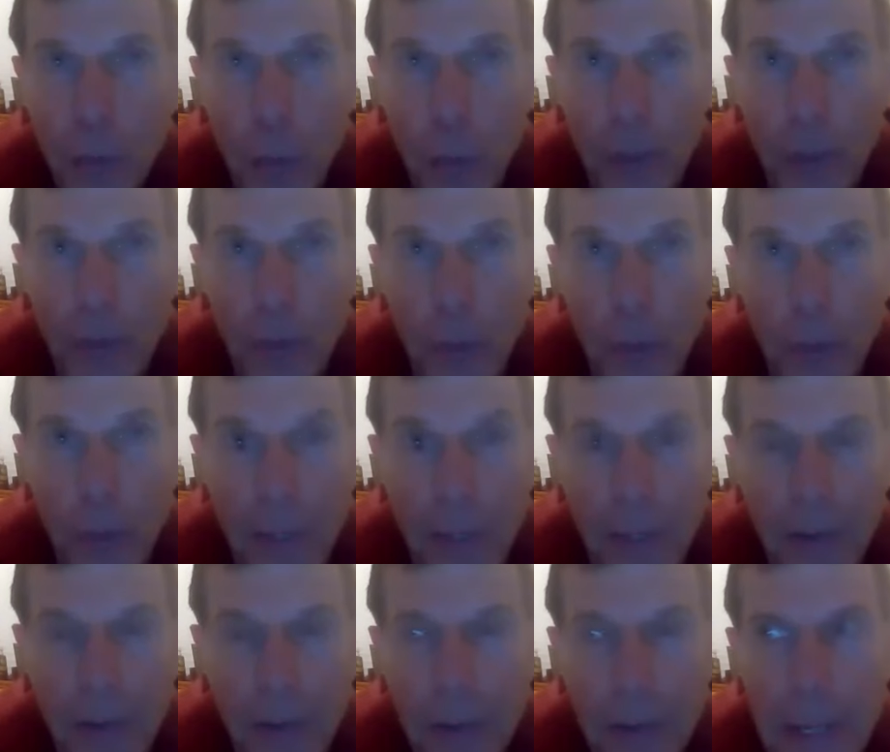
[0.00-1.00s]
24
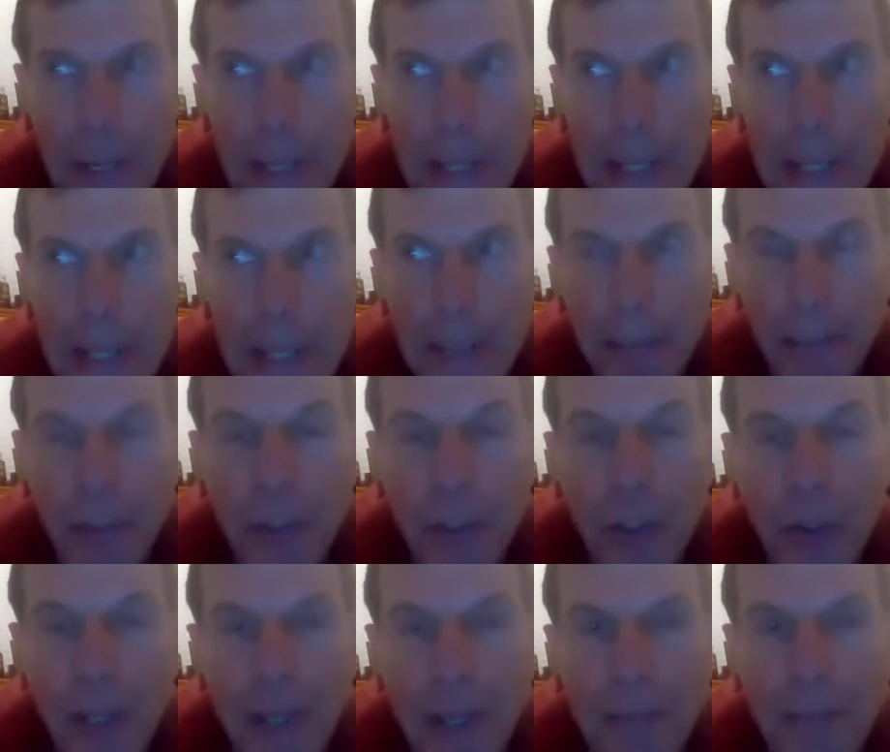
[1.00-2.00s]
months,
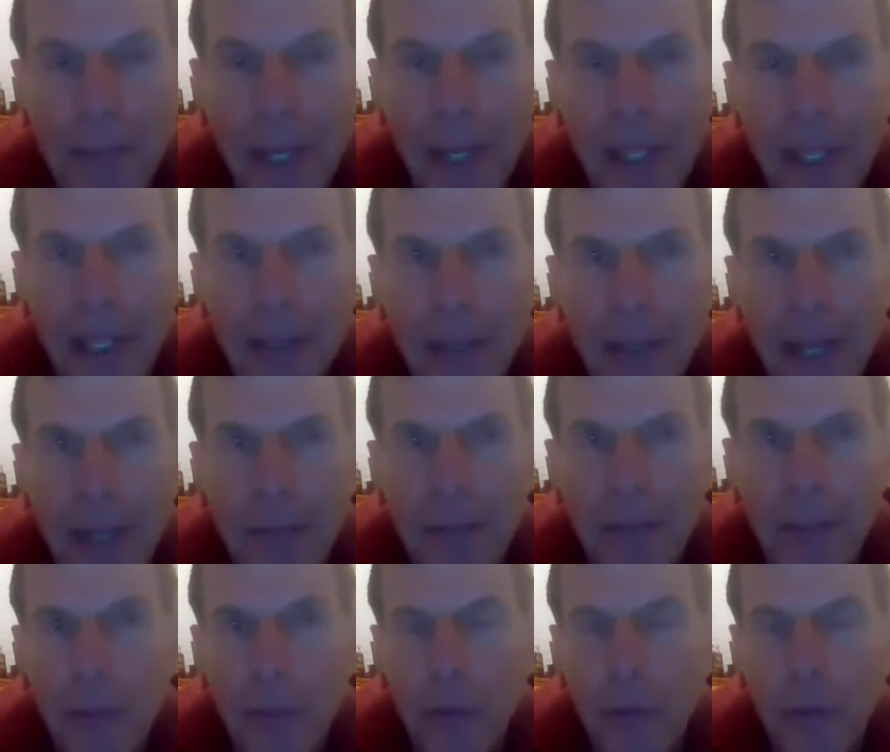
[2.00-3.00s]
you'll get Medicare
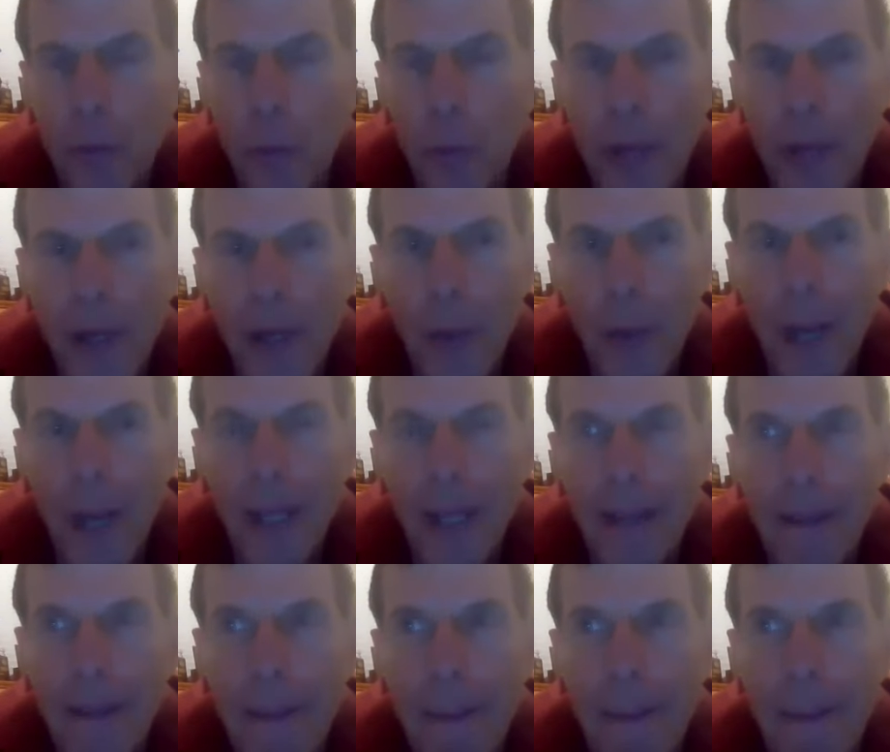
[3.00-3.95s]
benefits right away